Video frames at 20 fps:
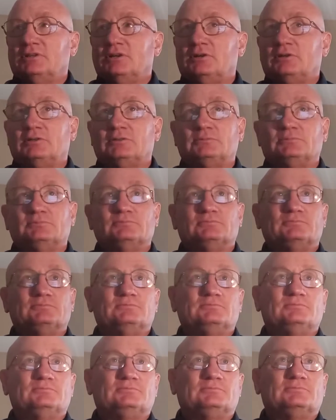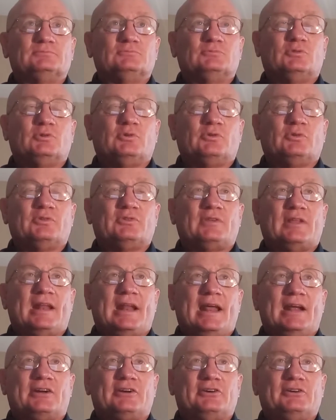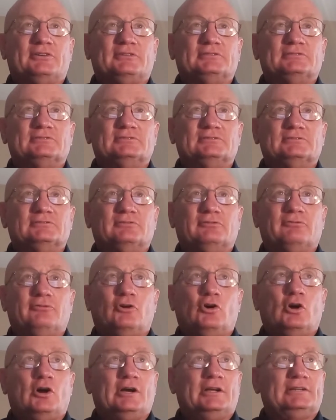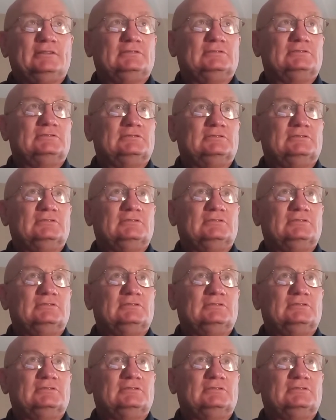um, well, that actor Vaughn,